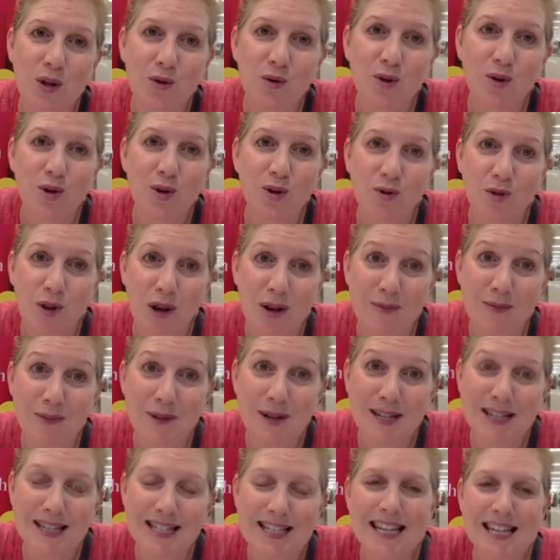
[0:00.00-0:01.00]
a crime
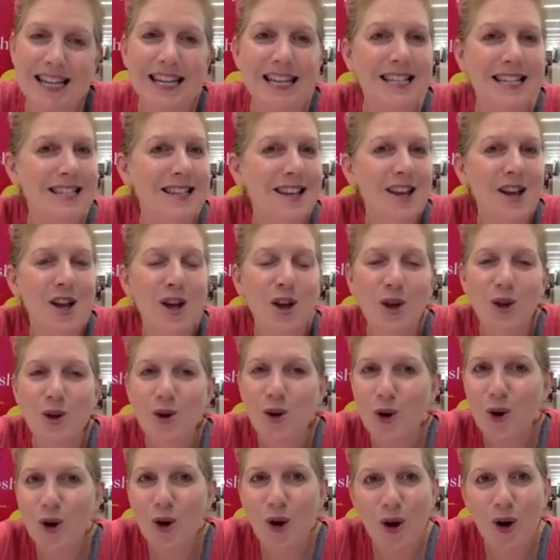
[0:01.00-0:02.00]
writer, is
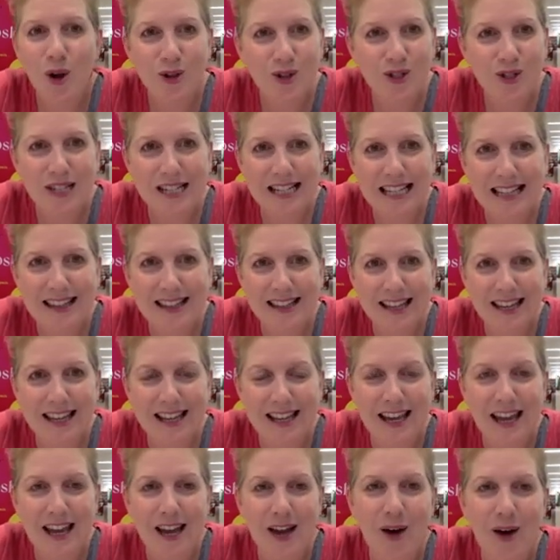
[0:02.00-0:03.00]
you're constantly
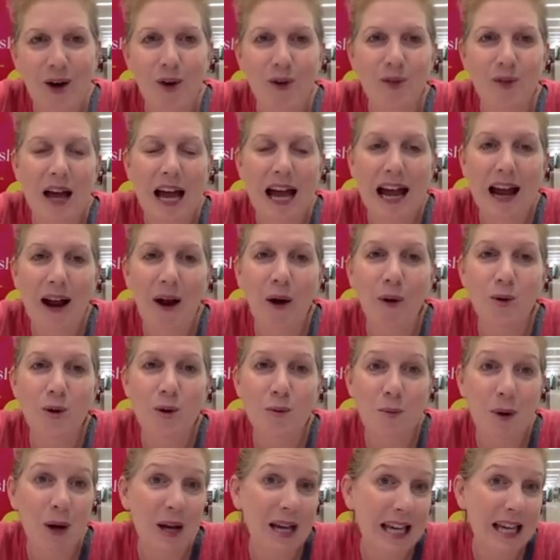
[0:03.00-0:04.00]
thinking of how
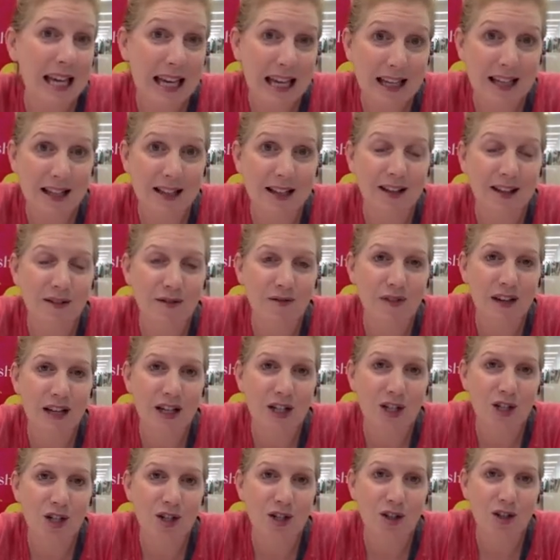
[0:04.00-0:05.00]
you might kill a
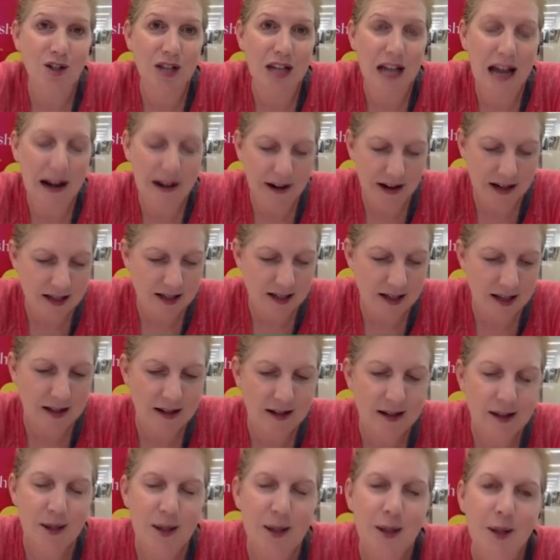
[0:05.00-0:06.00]
fictional character.
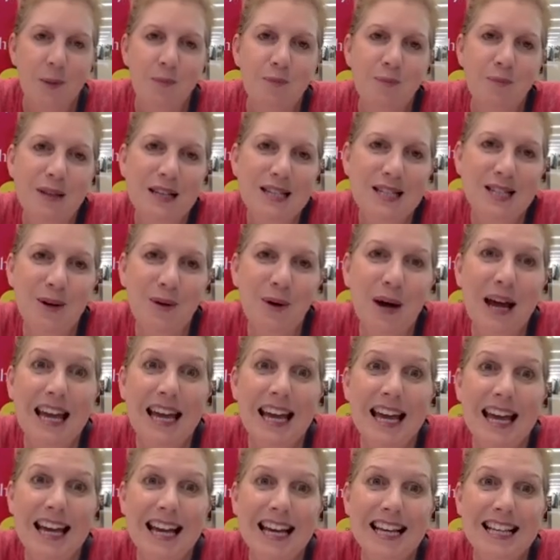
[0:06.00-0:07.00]
So
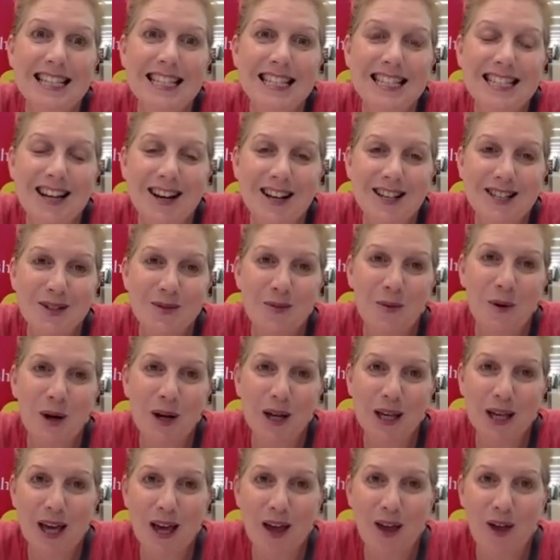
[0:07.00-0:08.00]
I started
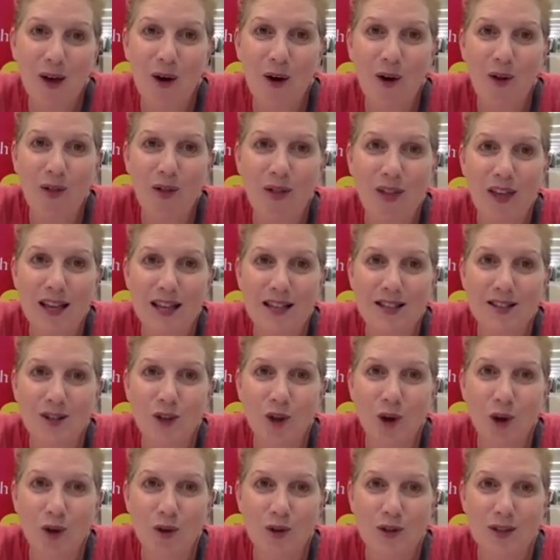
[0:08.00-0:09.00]
working on this
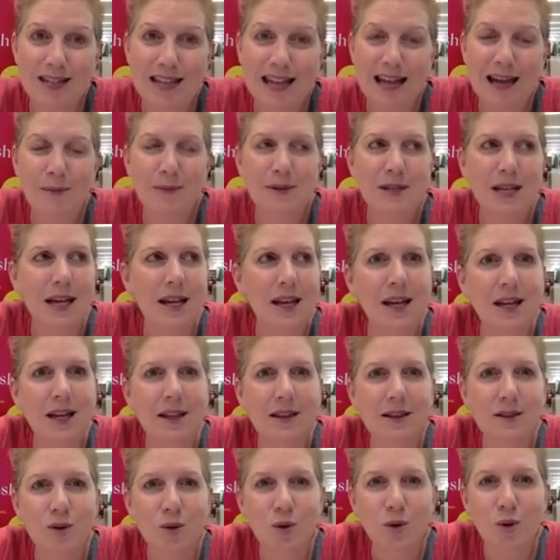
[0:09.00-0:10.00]
concept, and I
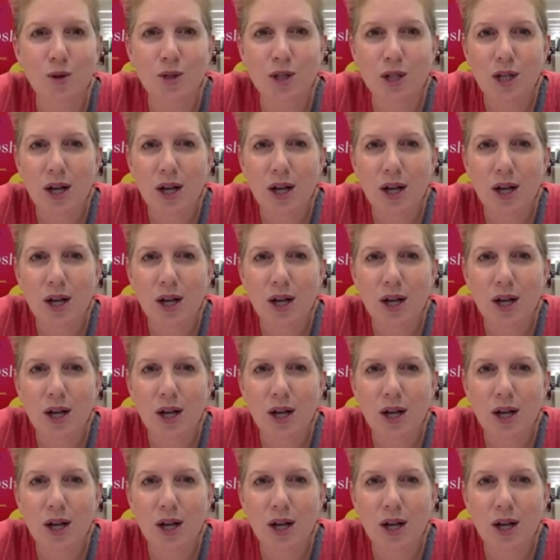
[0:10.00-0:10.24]
thought,